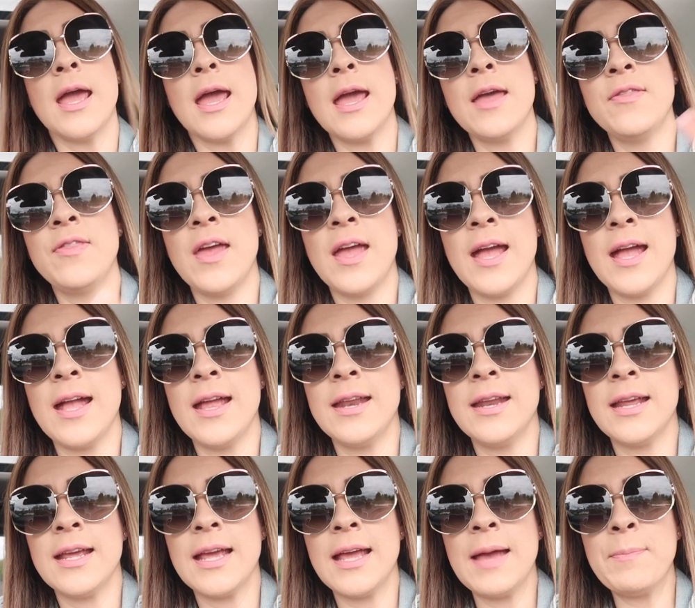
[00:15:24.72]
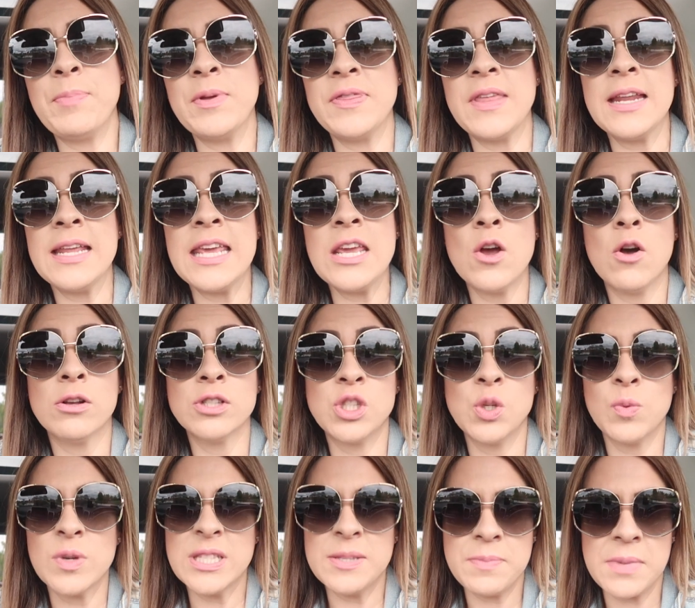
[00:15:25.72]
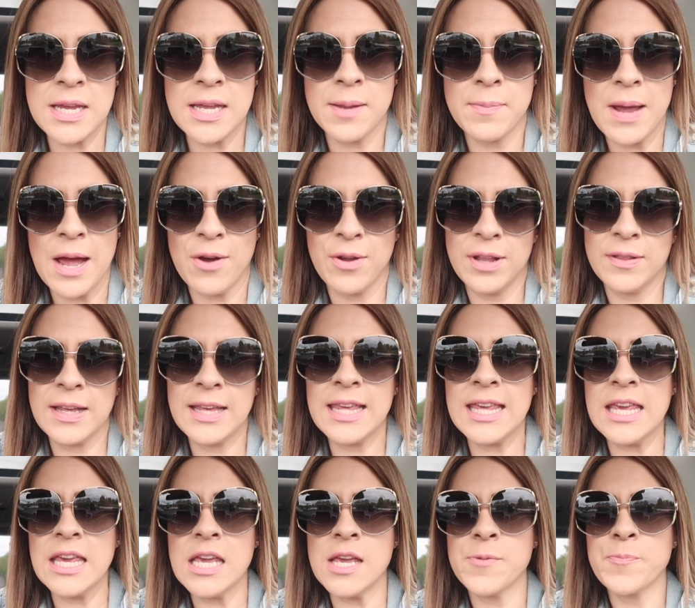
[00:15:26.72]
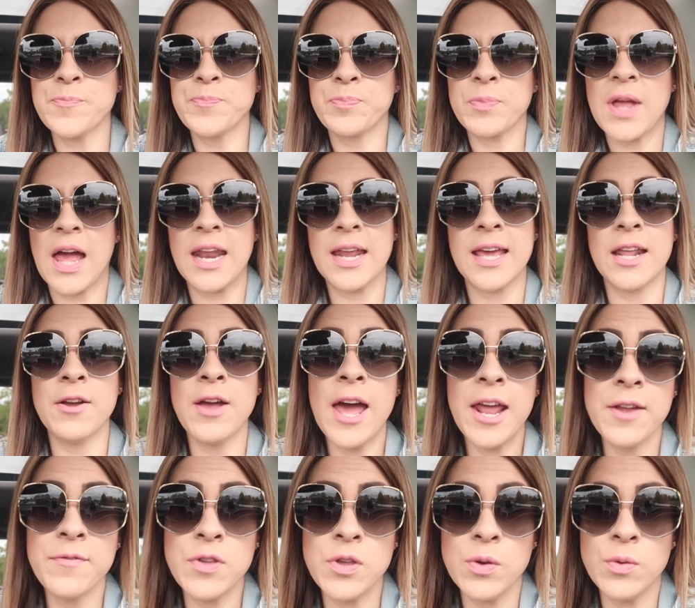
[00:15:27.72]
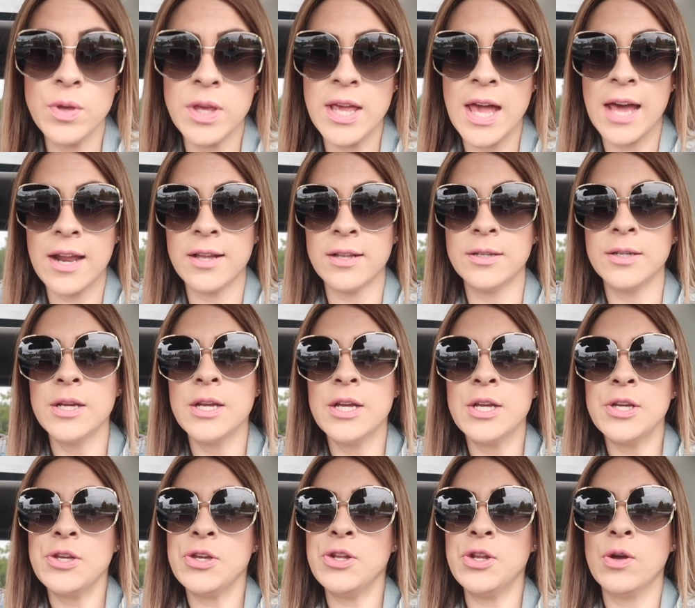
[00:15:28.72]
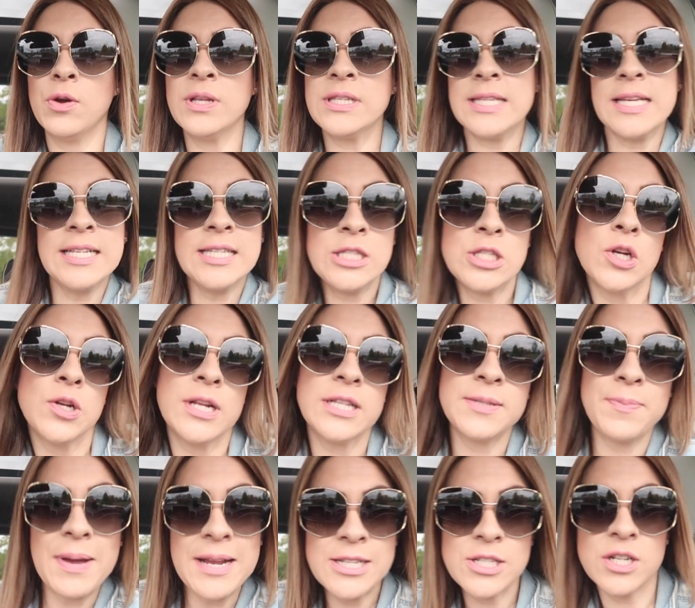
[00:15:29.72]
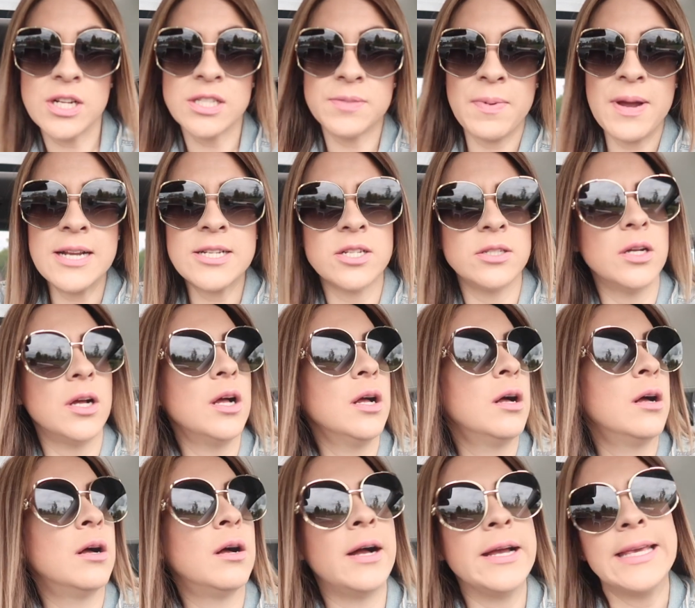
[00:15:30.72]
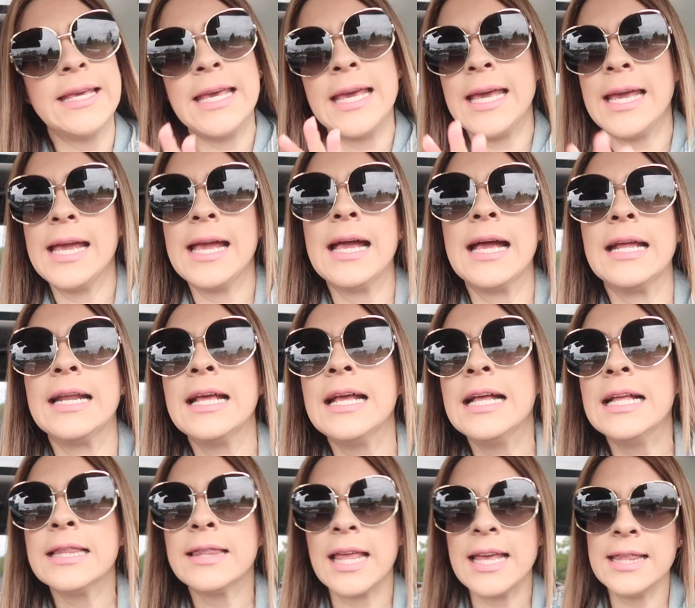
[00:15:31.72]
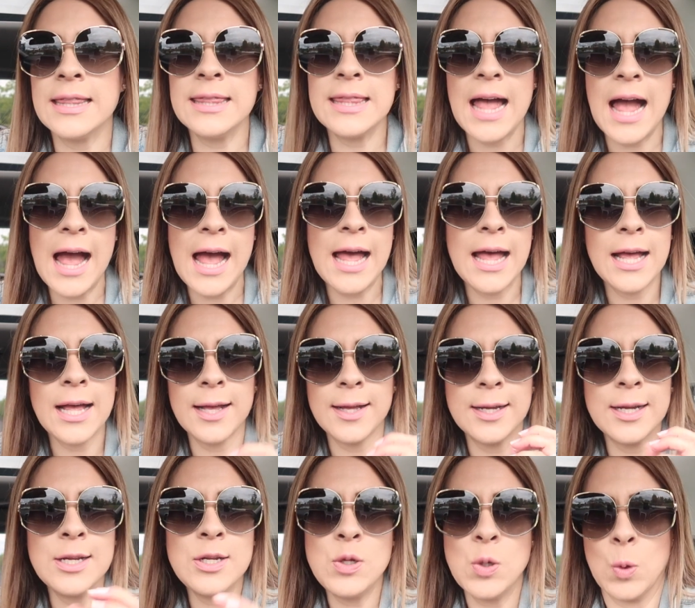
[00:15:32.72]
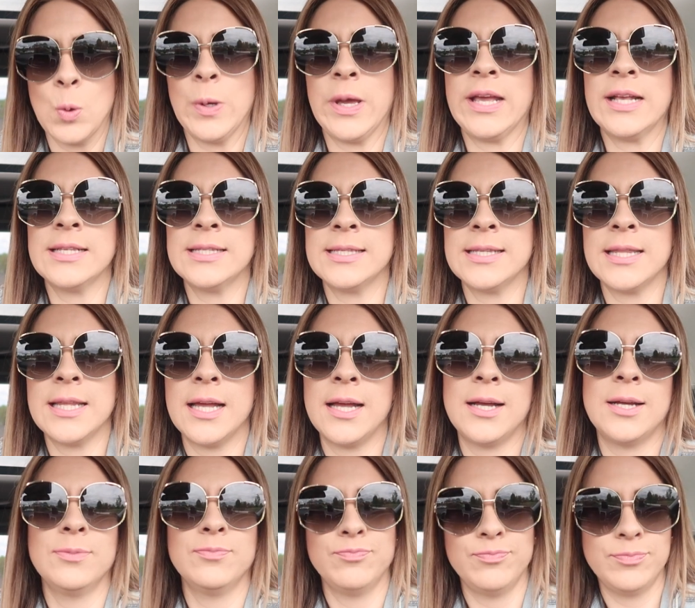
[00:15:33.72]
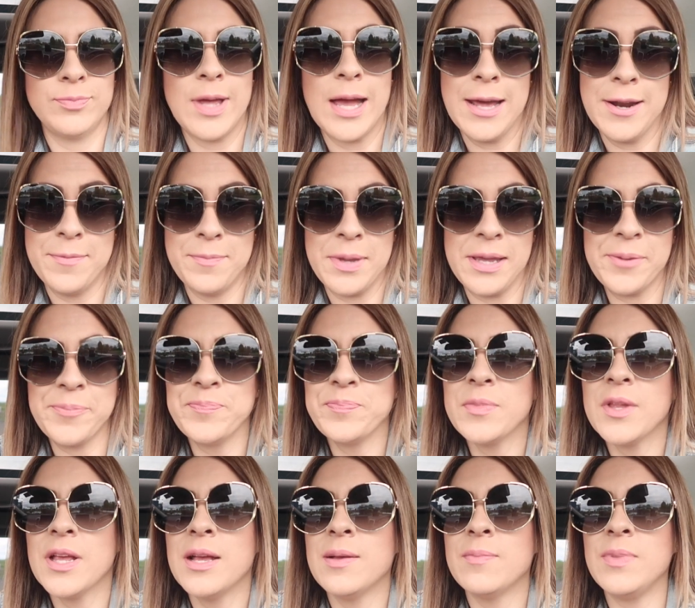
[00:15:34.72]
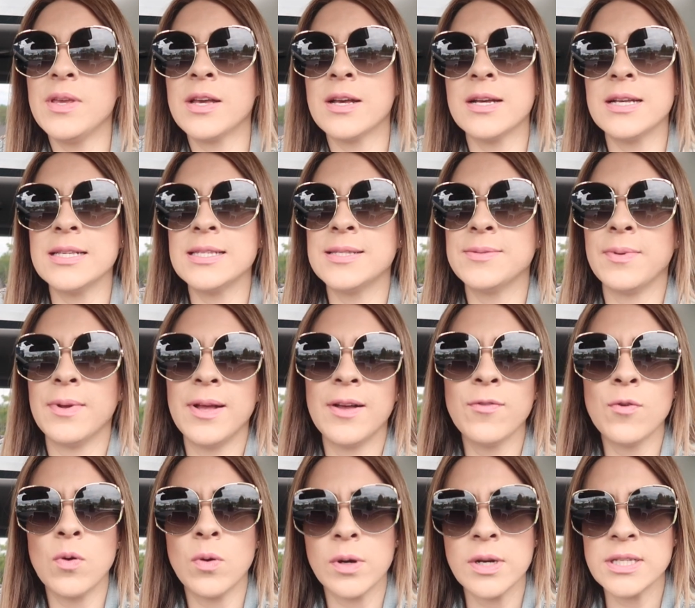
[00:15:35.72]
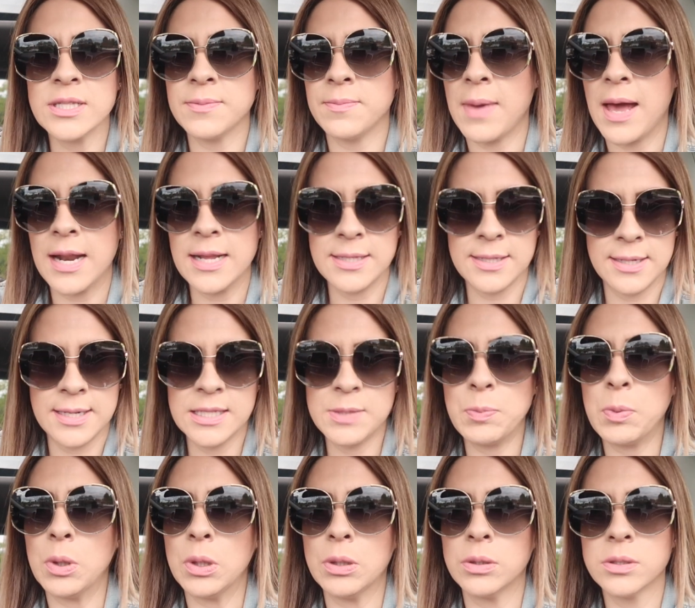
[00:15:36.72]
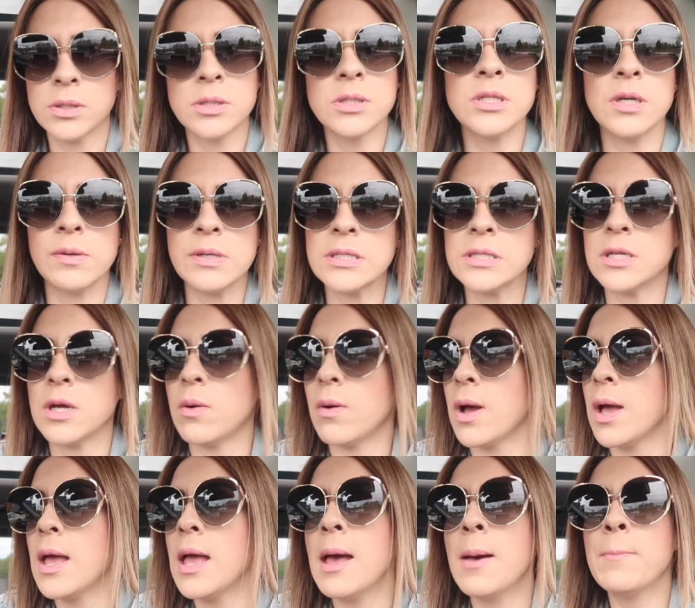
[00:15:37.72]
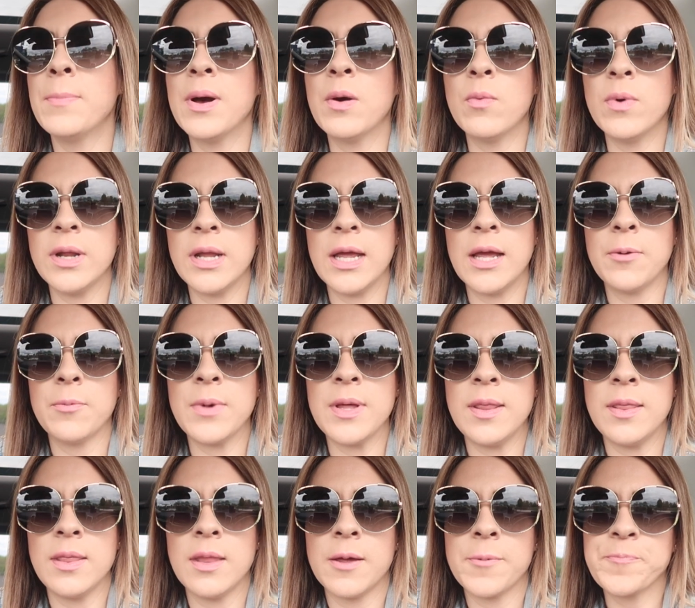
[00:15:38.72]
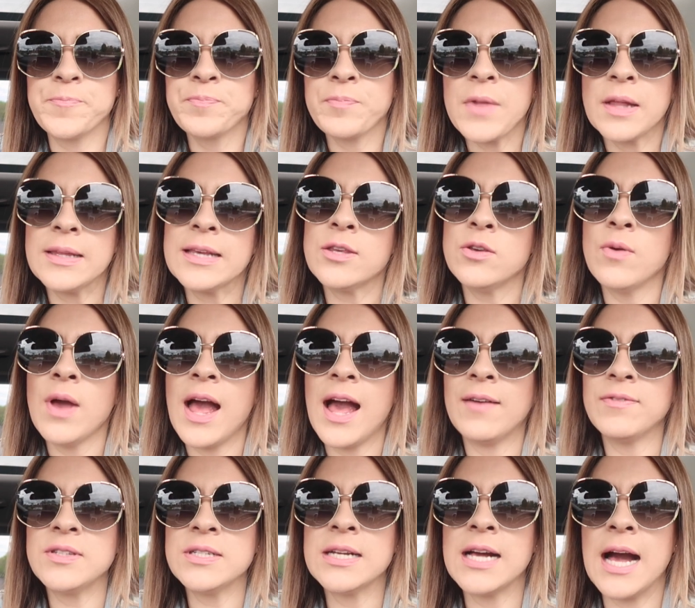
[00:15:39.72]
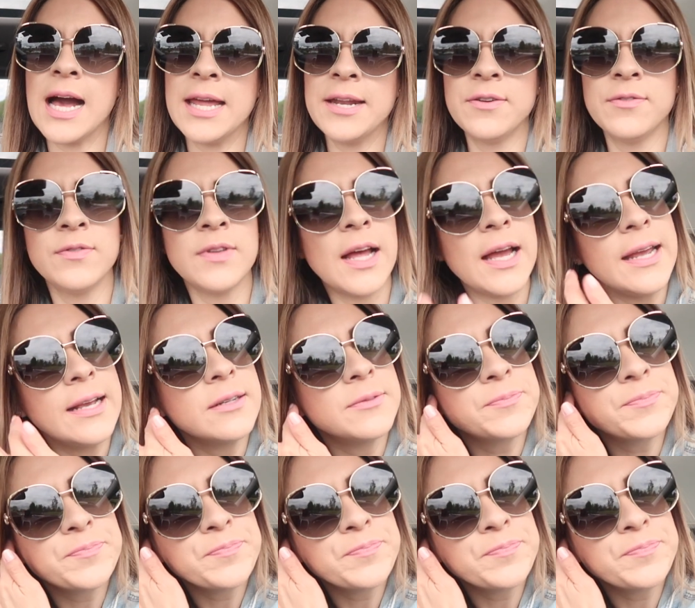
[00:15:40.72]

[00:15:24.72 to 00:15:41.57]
And then, but then he also was mean about it. Like, he had to get ahead of you. He had to, you know, it's his turn, it's my turn, it's my turn. Oh, I can't. Like, that annoys the out of me. Because, of course, Madison is spoiled. So is Noah. But when like, you have to kind of like,